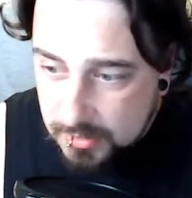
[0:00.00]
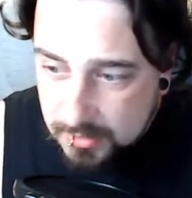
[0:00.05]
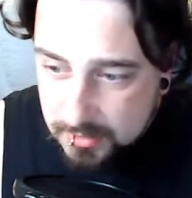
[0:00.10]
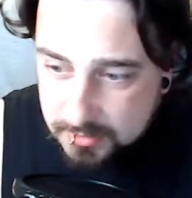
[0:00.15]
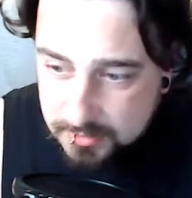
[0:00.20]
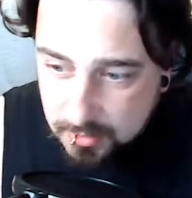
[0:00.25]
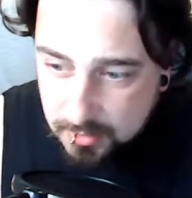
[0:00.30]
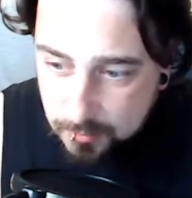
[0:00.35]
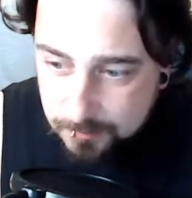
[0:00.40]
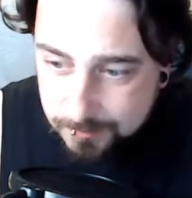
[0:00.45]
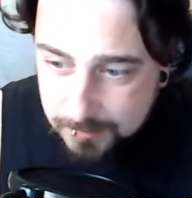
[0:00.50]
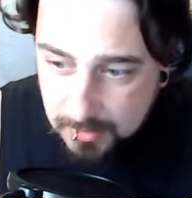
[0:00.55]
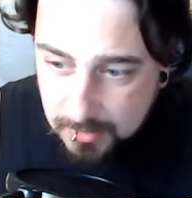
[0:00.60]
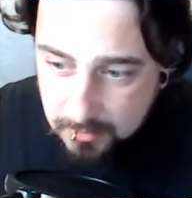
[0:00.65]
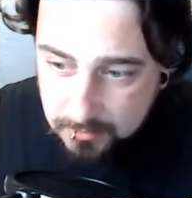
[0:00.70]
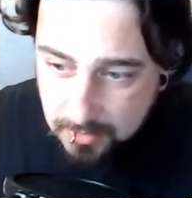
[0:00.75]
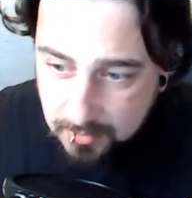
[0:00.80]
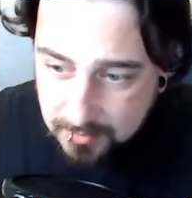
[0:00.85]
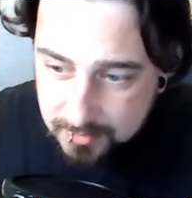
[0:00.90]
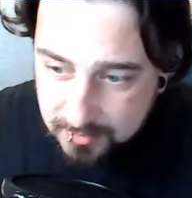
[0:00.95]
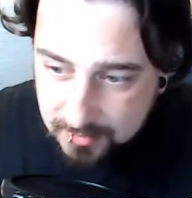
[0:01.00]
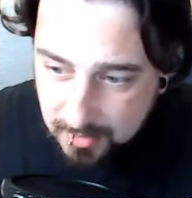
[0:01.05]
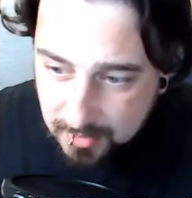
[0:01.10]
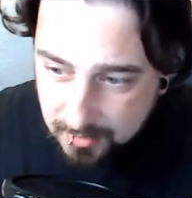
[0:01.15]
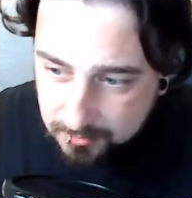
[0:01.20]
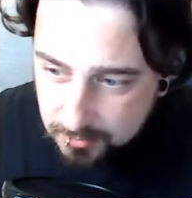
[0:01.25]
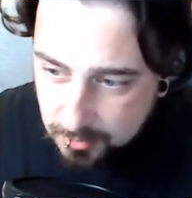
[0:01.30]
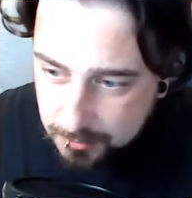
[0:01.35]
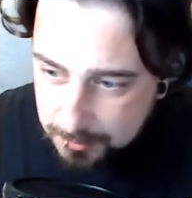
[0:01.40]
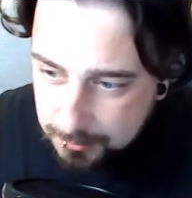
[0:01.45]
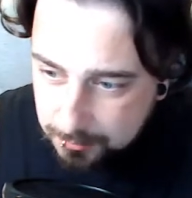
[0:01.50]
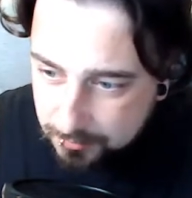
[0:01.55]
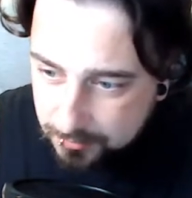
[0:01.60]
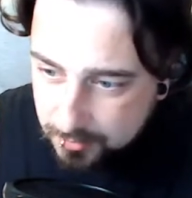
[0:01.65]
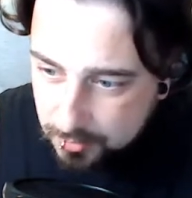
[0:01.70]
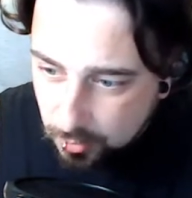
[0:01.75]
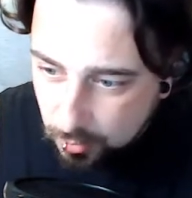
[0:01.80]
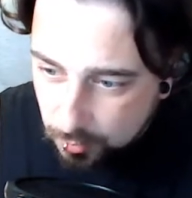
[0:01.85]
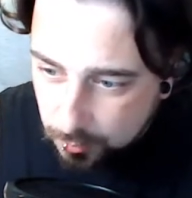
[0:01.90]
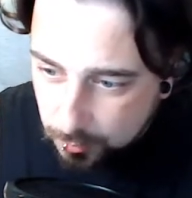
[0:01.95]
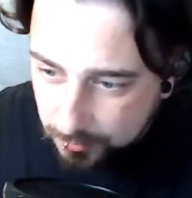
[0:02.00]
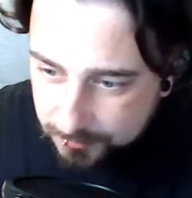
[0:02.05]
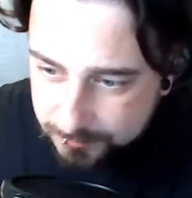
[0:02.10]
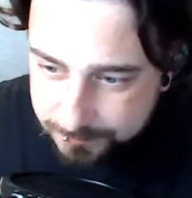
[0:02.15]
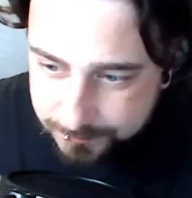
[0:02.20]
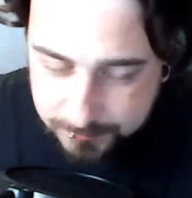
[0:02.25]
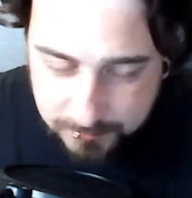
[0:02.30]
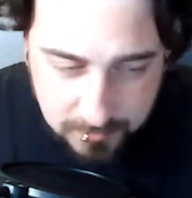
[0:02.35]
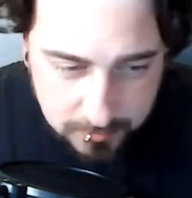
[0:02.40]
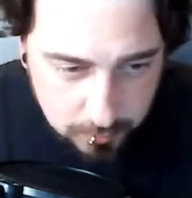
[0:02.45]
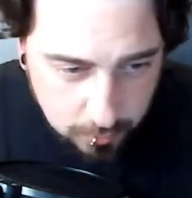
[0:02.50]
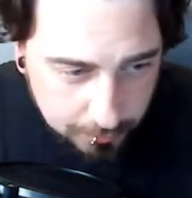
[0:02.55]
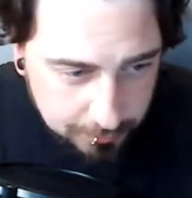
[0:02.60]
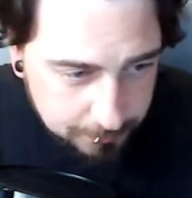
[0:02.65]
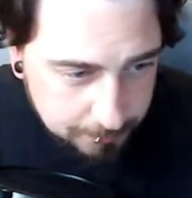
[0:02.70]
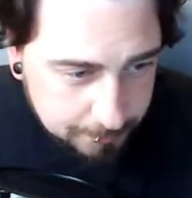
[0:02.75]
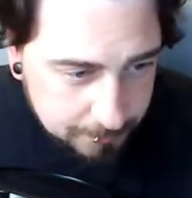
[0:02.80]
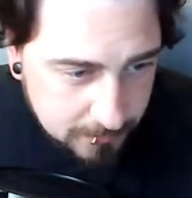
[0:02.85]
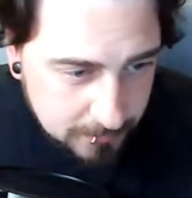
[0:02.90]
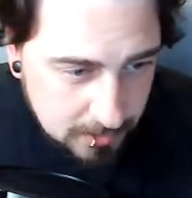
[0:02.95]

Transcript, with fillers: So loving that. What are people from Cornwall? That's awesome.